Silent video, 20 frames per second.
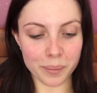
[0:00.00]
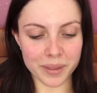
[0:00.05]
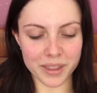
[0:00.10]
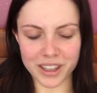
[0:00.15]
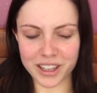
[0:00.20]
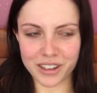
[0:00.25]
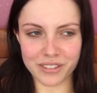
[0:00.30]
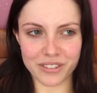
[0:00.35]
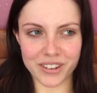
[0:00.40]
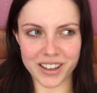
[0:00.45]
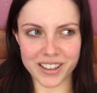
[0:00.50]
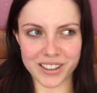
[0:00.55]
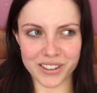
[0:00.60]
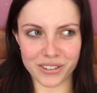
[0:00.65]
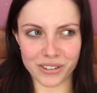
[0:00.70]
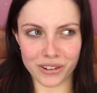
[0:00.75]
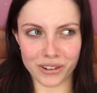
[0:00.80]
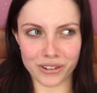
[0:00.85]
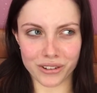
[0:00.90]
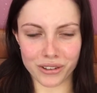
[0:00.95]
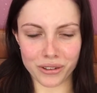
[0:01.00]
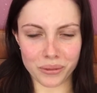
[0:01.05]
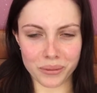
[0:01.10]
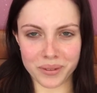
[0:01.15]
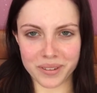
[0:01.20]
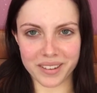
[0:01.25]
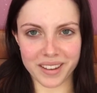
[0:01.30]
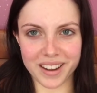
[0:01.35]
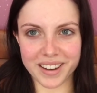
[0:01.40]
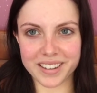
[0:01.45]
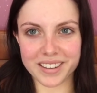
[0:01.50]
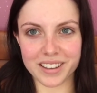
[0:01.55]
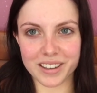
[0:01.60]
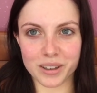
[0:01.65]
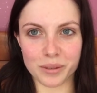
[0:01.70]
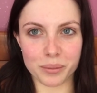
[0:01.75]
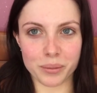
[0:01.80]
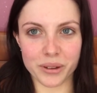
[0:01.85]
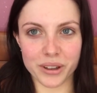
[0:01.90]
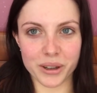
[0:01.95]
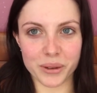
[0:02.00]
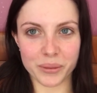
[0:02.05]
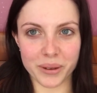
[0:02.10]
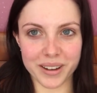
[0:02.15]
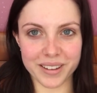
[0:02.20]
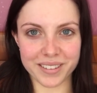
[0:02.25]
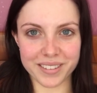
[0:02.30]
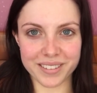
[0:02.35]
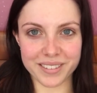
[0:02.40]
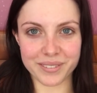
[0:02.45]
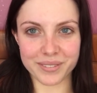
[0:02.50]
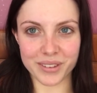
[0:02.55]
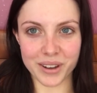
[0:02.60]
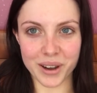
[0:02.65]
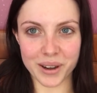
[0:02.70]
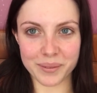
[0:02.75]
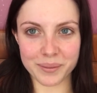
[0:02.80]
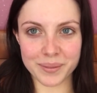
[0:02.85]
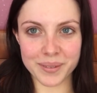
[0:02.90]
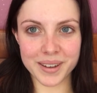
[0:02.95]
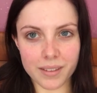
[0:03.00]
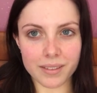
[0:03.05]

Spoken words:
but then he found his own, so it was like a complete waste of time.